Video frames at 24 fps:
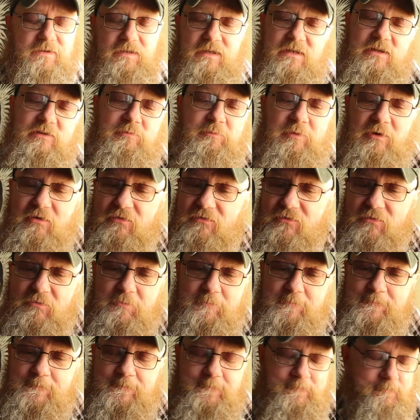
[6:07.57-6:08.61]
And it's beautiful.
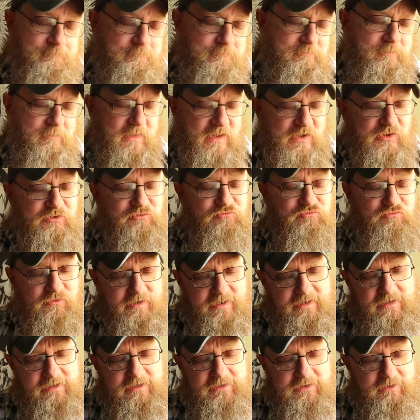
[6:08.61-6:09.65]
It's
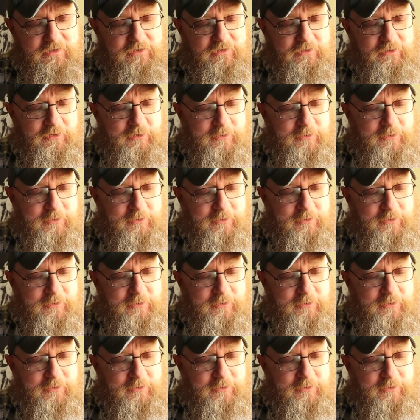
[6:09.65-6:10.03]
really good.